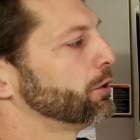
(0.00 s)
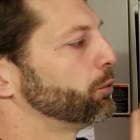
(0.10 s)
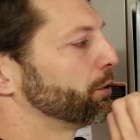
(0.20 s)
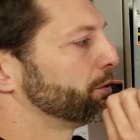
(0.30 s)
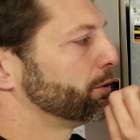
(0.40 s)

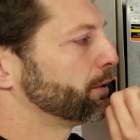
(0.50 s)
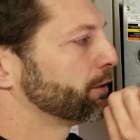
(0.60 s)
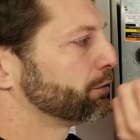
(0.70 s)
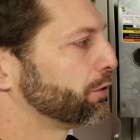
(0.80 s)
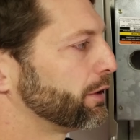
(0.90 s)
what you're doing
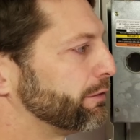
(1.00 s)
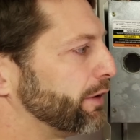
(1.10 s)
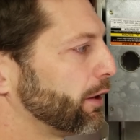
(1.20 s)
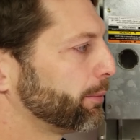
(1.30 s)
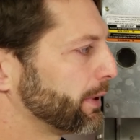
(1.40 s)
is you're
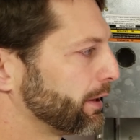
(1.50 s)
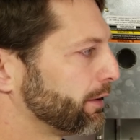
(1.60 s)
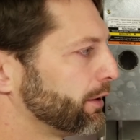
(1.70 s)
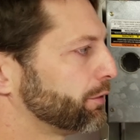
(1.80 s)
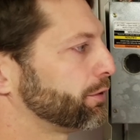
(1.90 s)

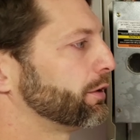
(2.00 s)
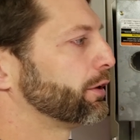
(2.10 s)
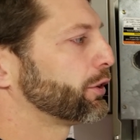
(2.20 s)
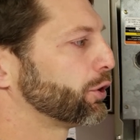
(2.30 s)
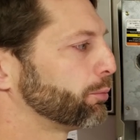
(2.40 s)
enveloping this
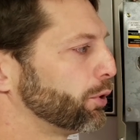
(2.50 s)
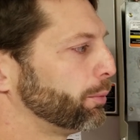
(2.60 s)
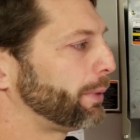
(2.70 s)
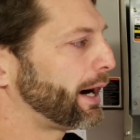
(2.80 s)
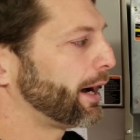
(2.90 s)

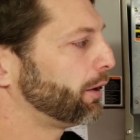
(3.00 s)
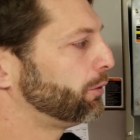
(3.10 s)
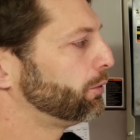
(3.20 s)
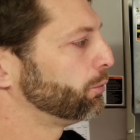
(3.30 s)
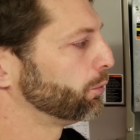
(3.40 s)

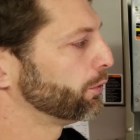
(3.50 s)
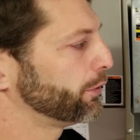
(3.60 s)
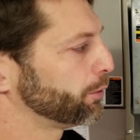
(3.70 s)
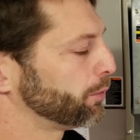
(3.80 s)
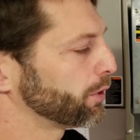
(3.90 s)
thermopile or
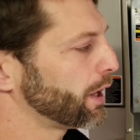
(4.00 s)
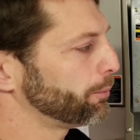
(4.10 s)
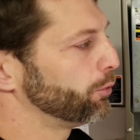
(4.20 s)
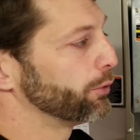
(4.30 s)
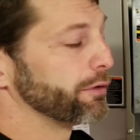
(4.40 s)

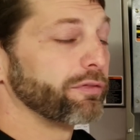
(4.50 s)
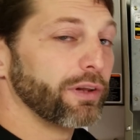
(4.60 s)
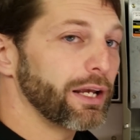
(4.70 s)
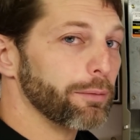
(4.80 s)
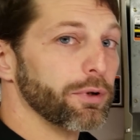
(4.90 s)
thermocouple with a
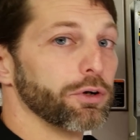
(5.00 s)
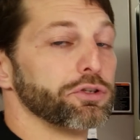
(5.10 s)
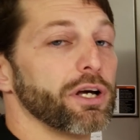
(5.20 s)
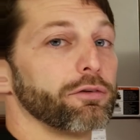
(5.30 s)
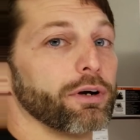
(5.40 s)
flame, and you're
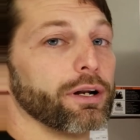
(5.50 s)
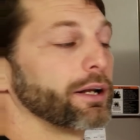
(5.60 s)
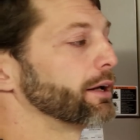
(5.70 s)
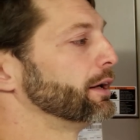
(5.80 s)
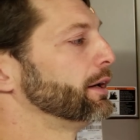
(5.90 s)
generating